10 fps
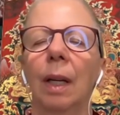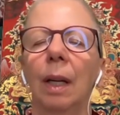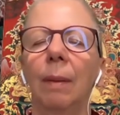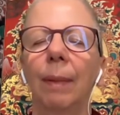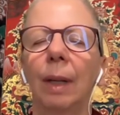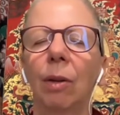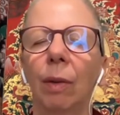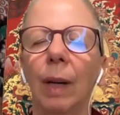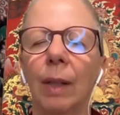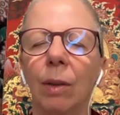it
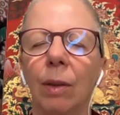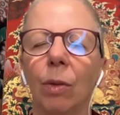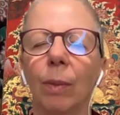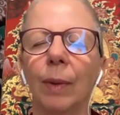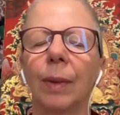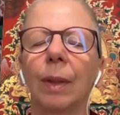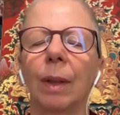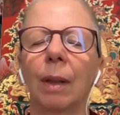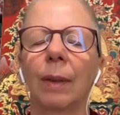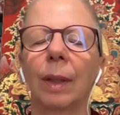creates enormous, it
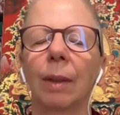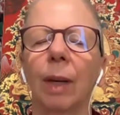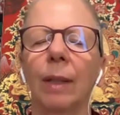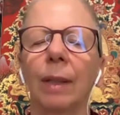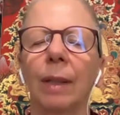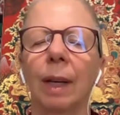kind of creates